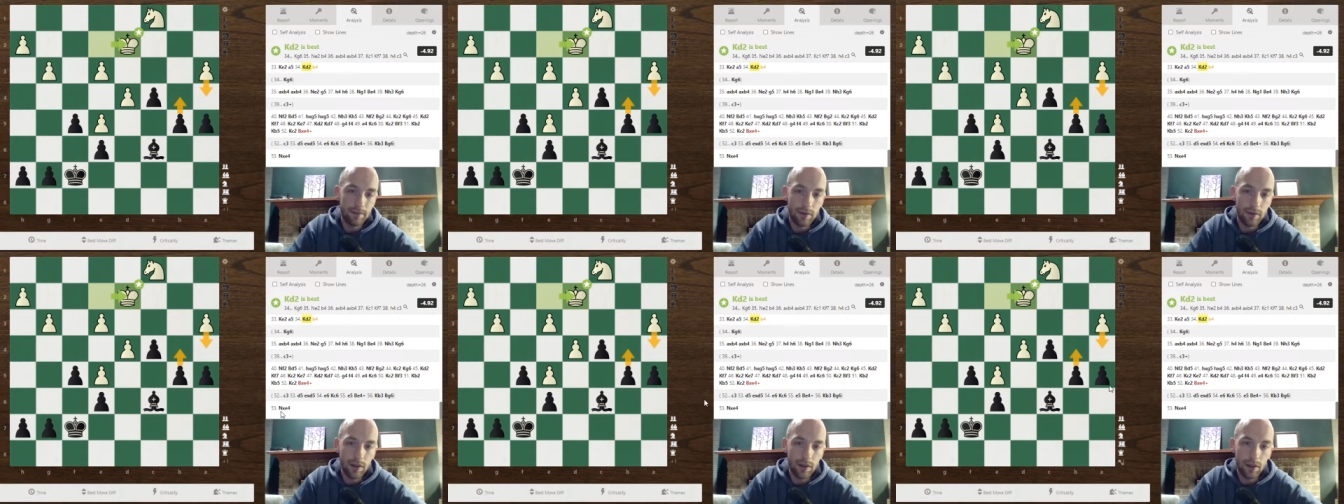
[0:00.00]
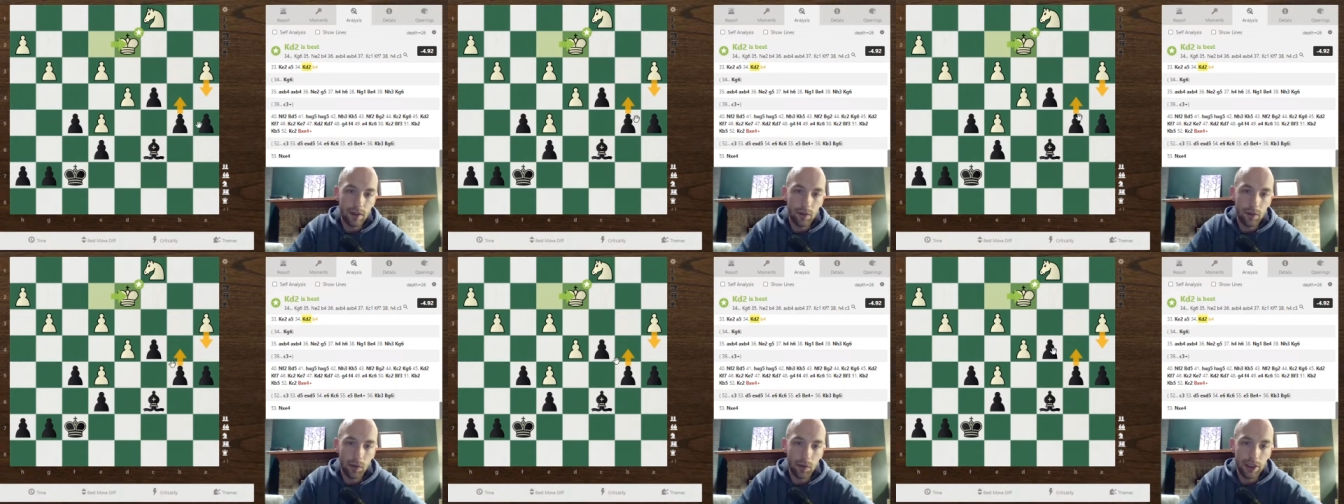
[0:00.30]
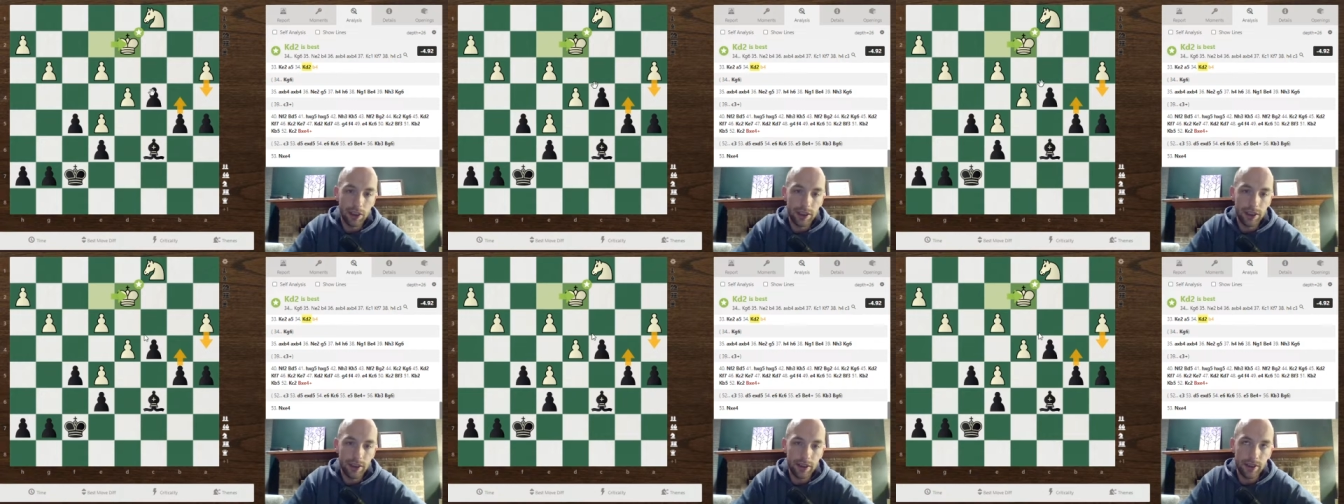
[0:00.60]

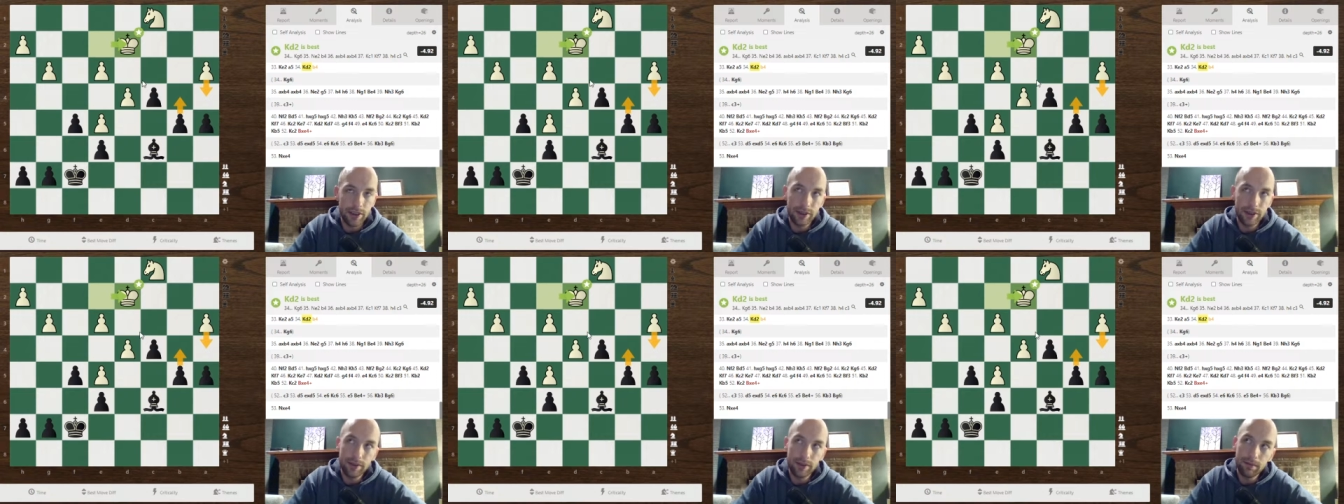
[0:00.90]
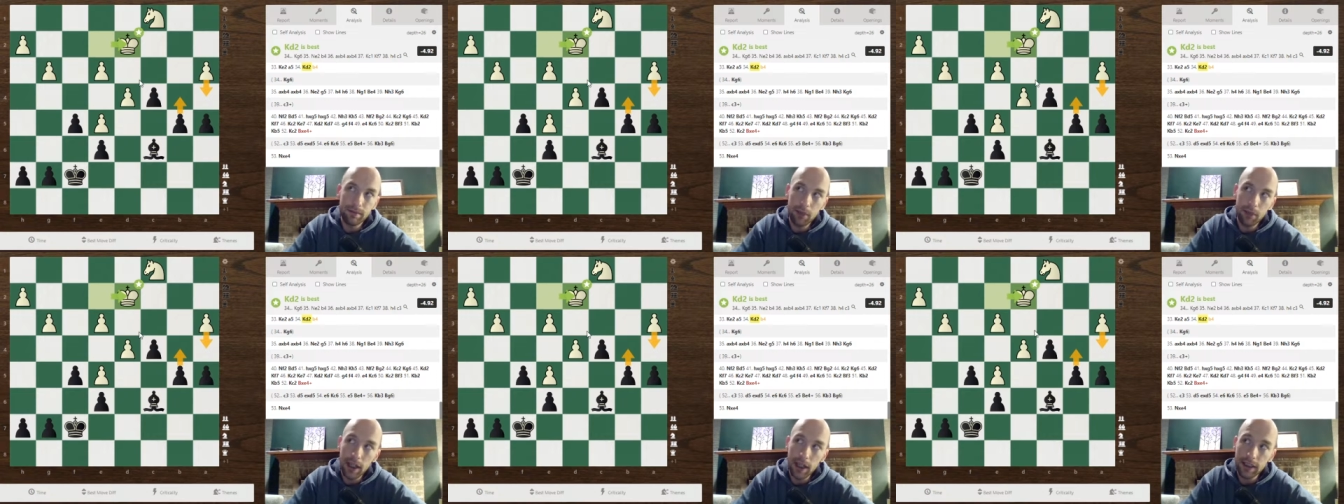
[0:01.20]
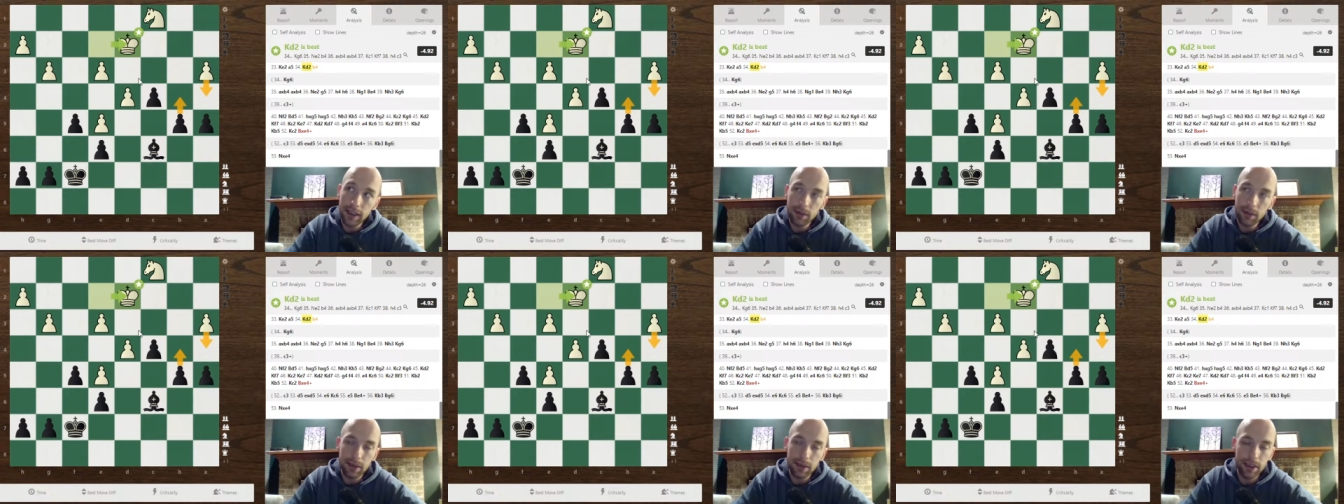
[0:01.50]
which is
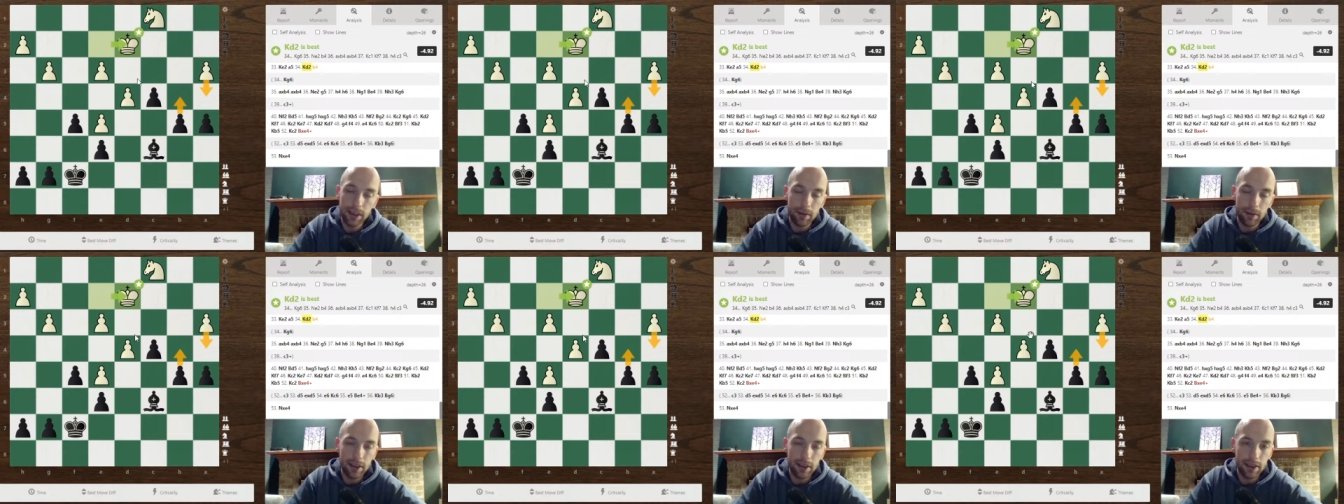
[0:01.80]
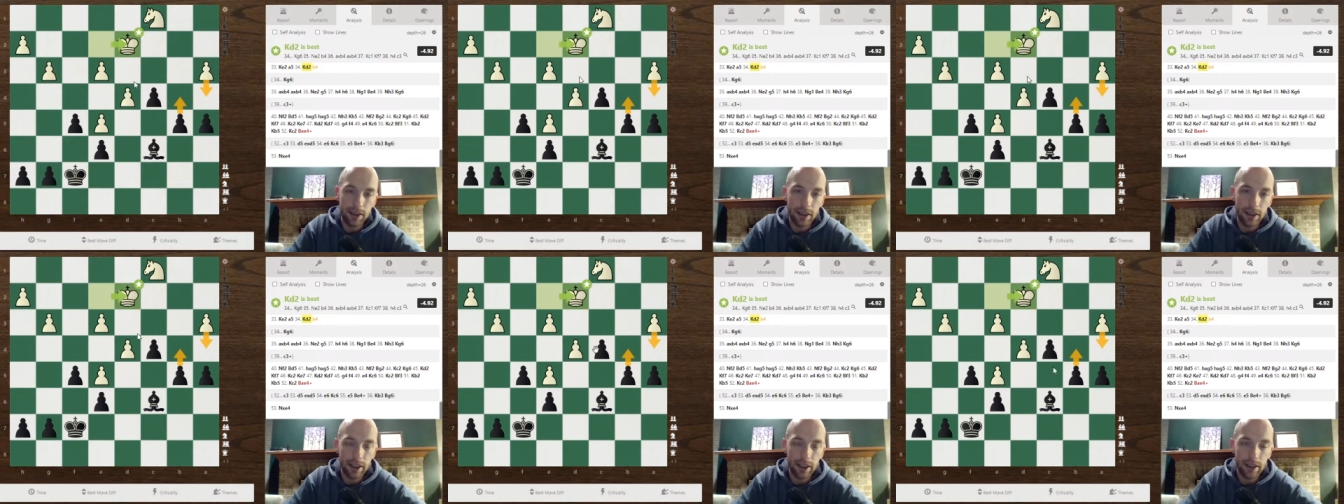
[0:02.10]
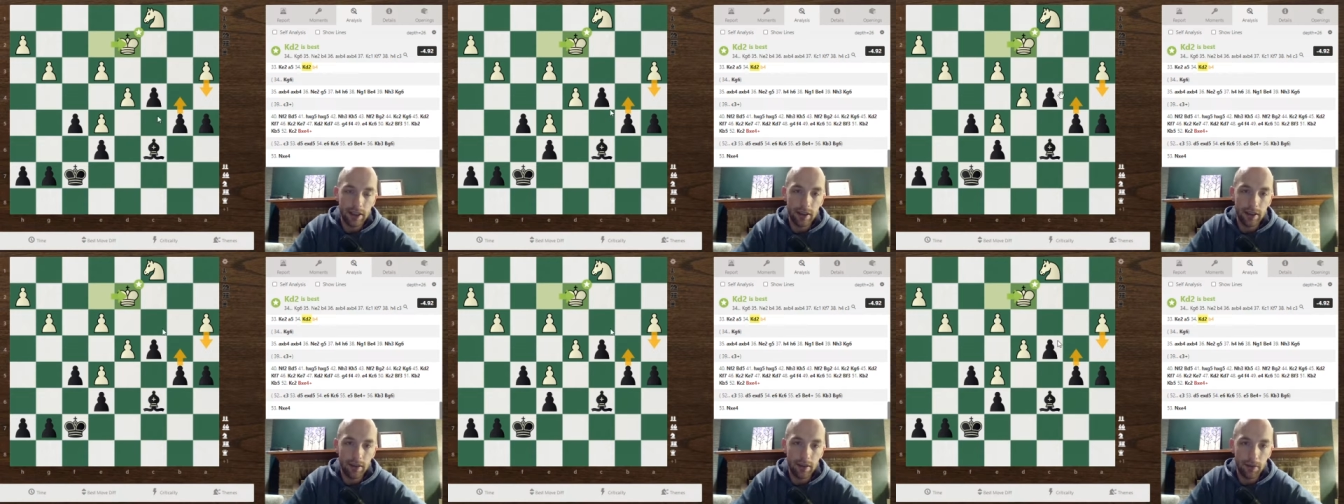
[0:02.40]
possibly something that
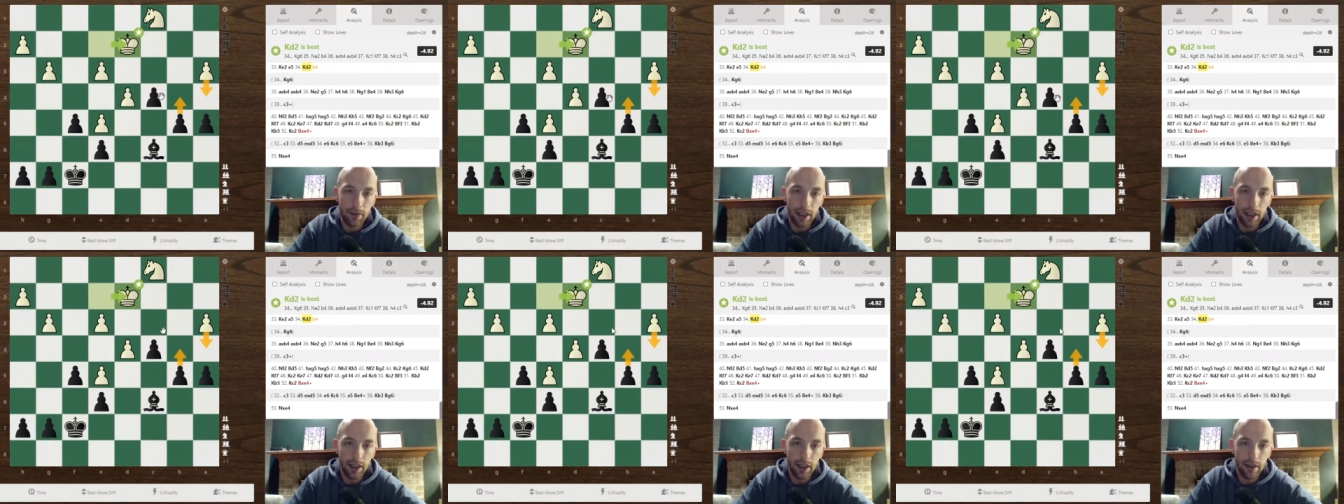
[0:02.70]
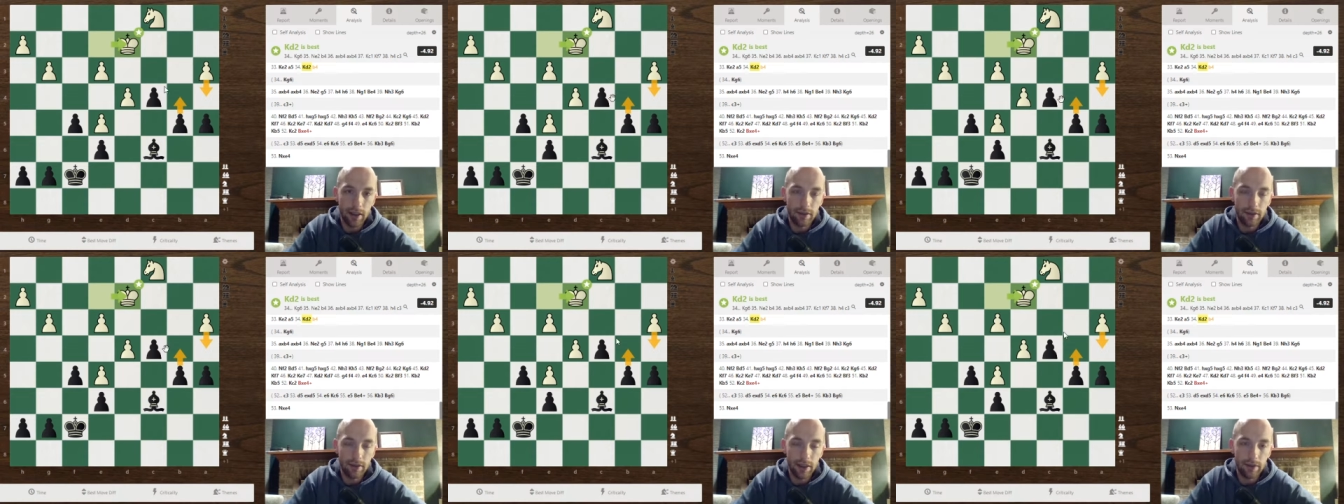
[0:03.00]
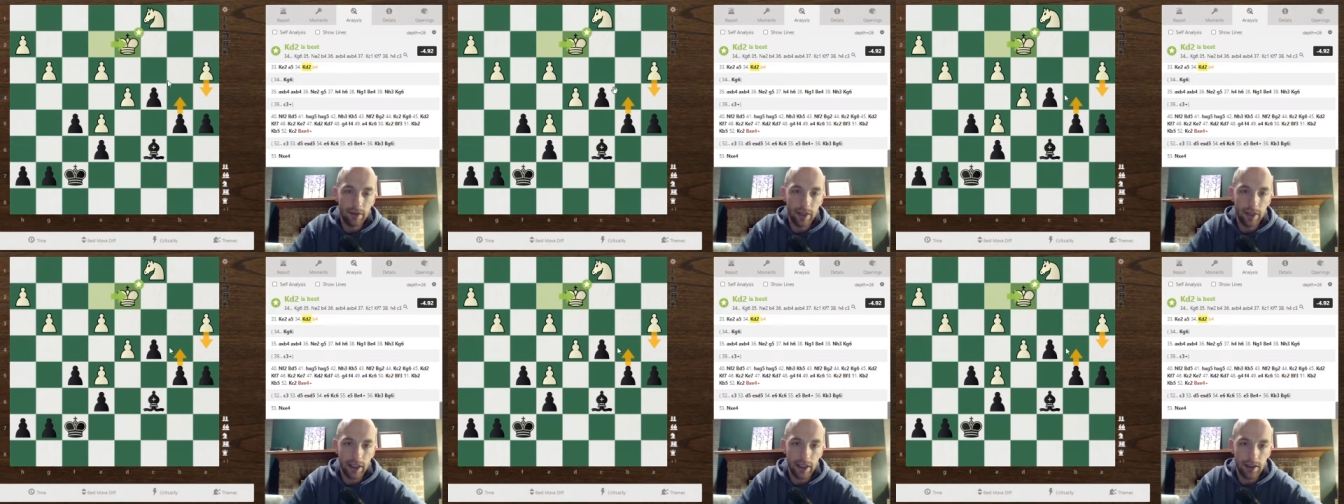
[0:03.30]
hindered my
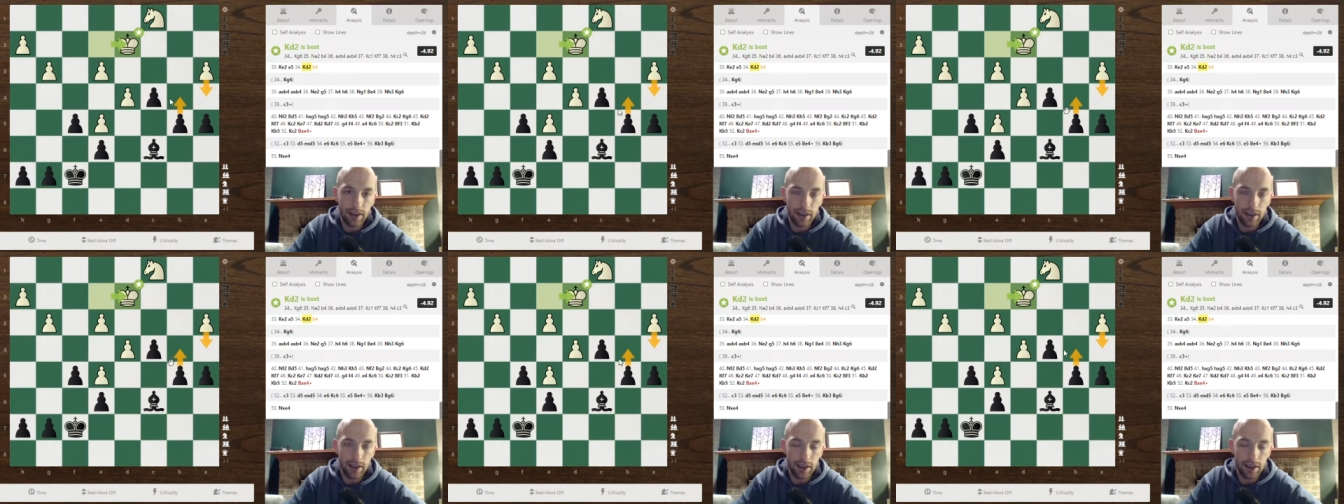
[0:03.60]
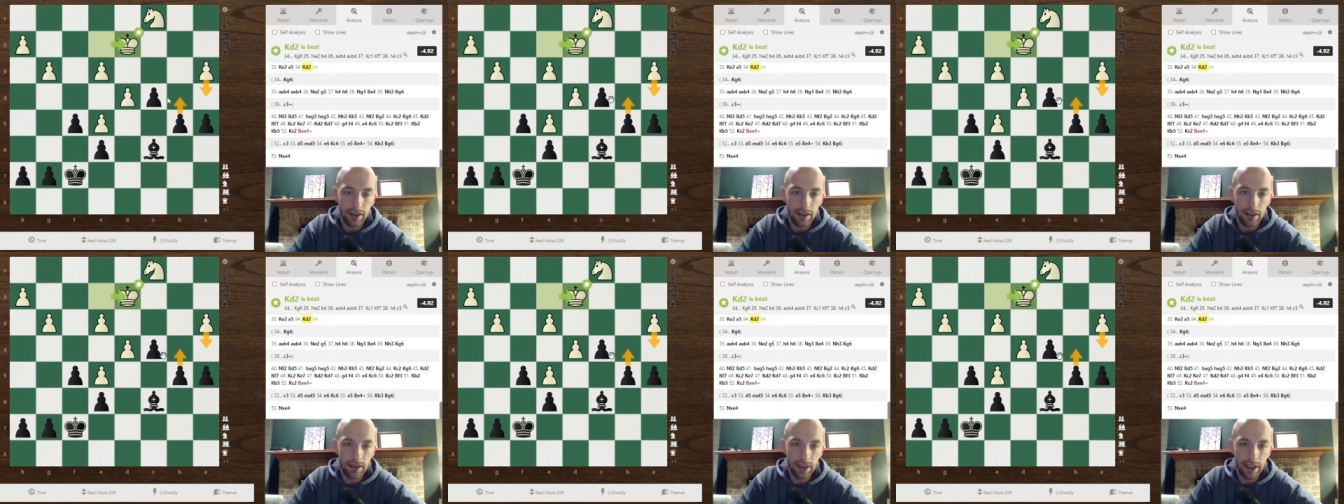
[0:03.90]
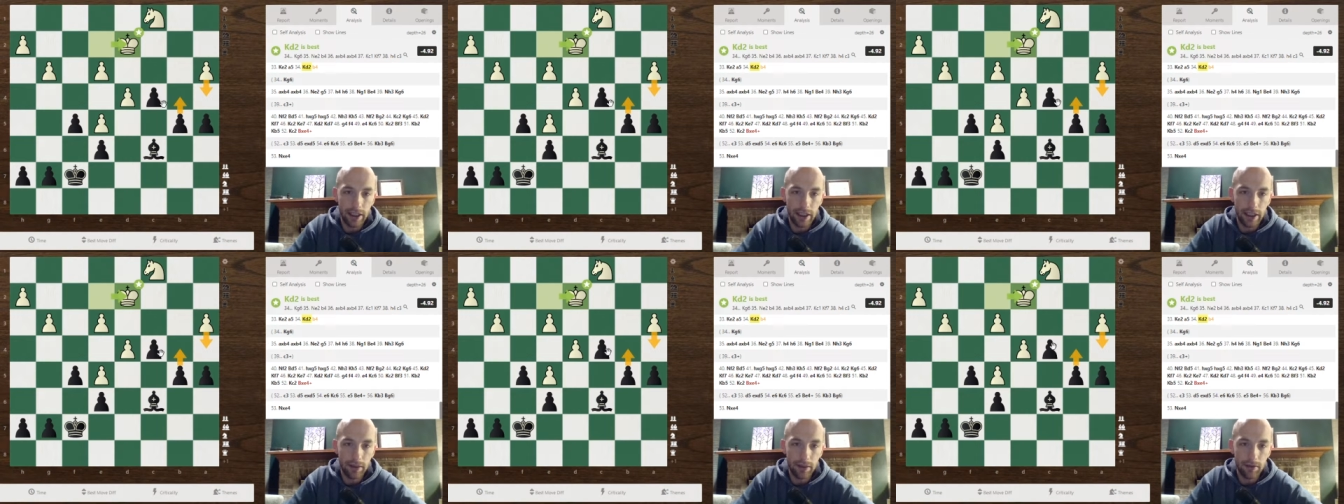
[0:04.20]
advance later in the
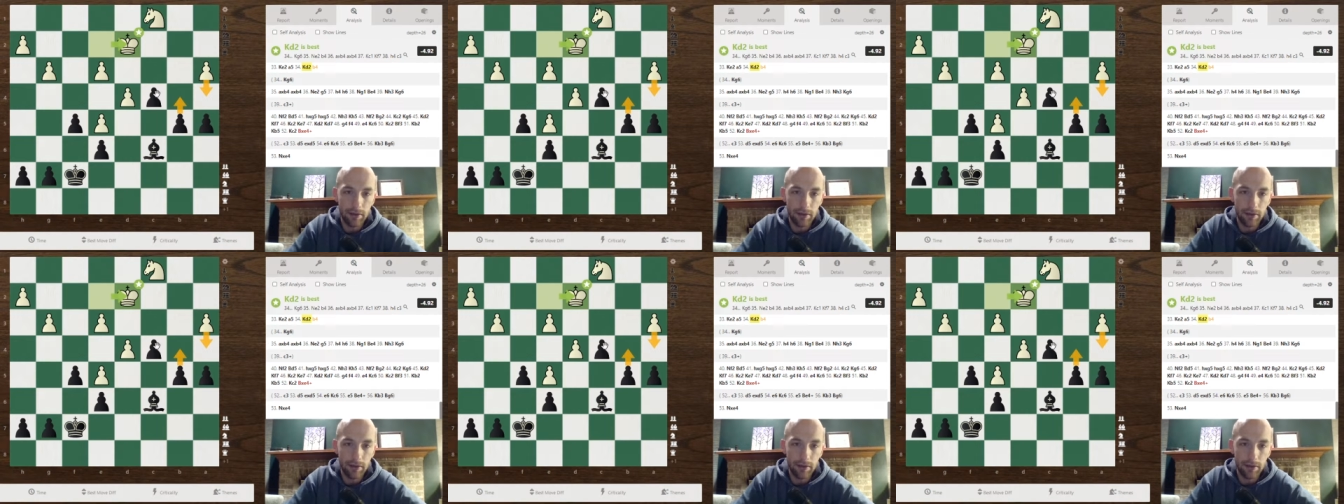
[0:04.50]
game.